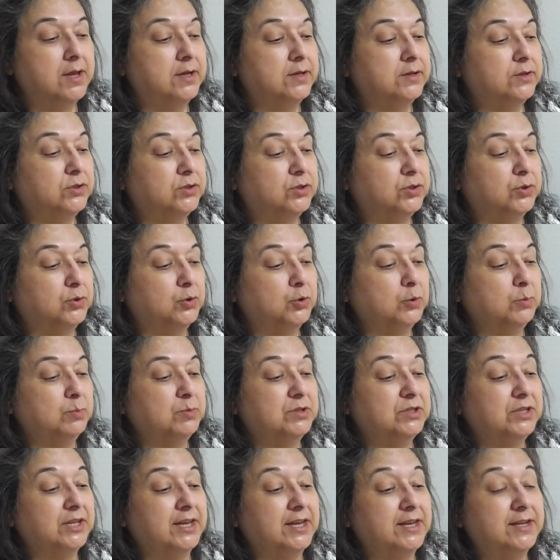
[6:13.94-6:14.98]

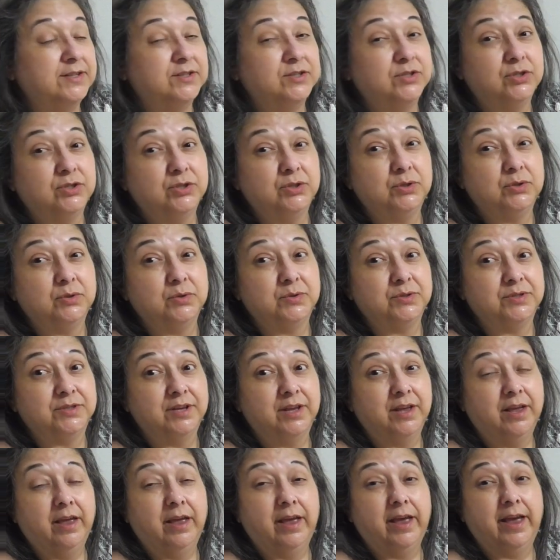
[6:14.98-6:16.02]
soups, and stews.
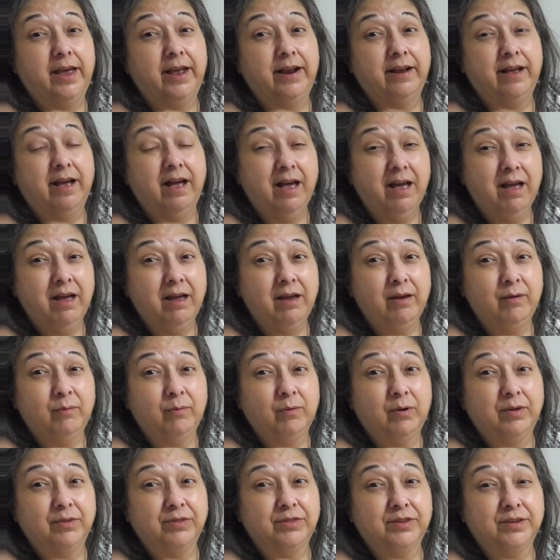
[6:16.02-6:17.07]
And I
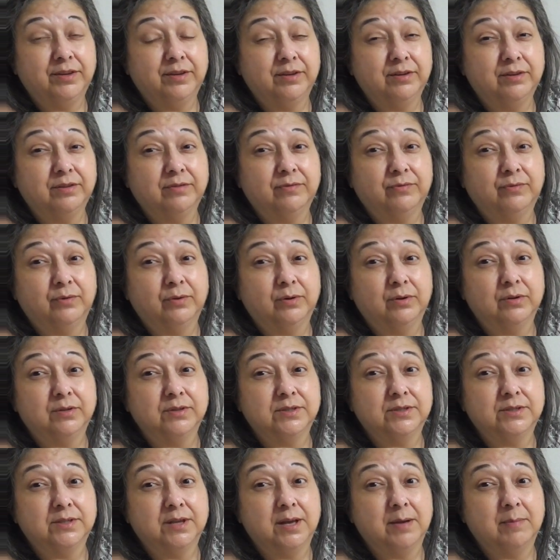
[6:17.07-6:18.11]
want this for
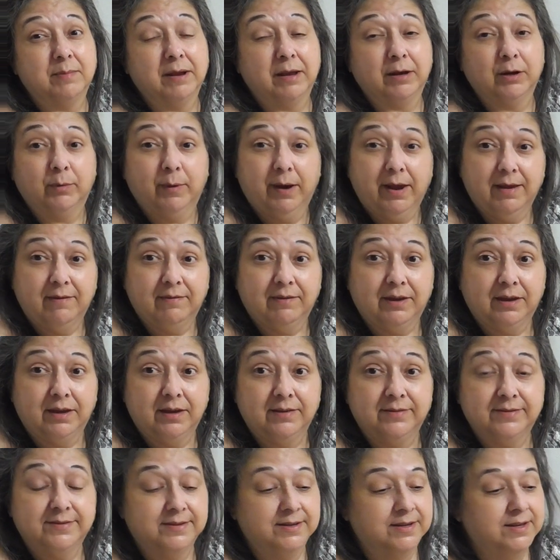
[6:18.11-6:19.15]
some like
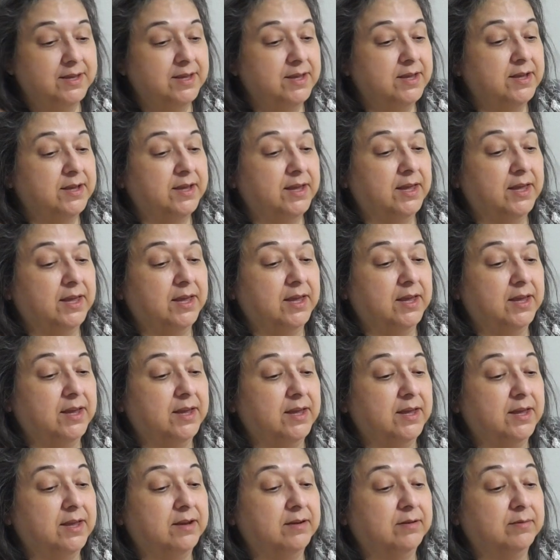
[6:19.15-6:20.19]
gravies.
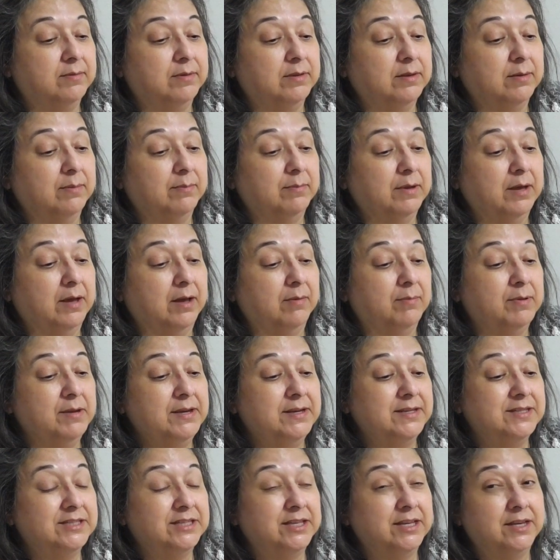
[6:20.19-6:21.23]
And the uh,
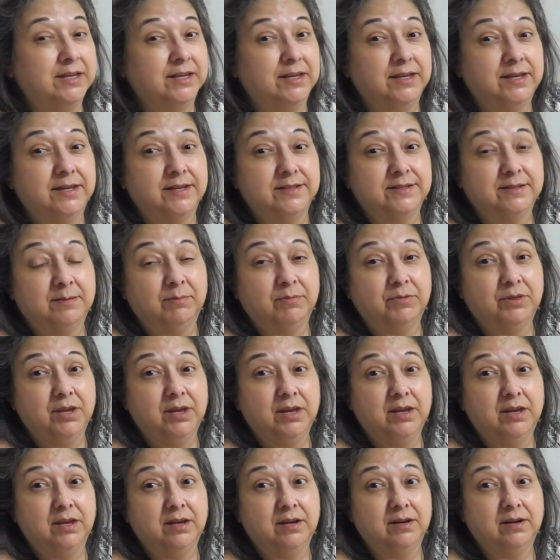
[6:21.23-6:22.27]
biggest thing is I'm
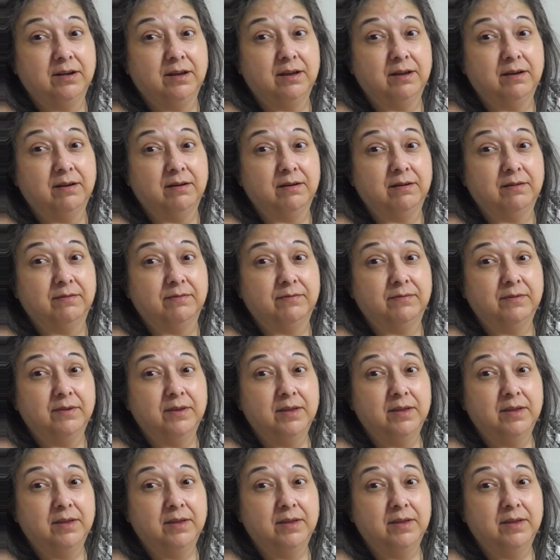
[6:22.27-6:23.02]
thinking of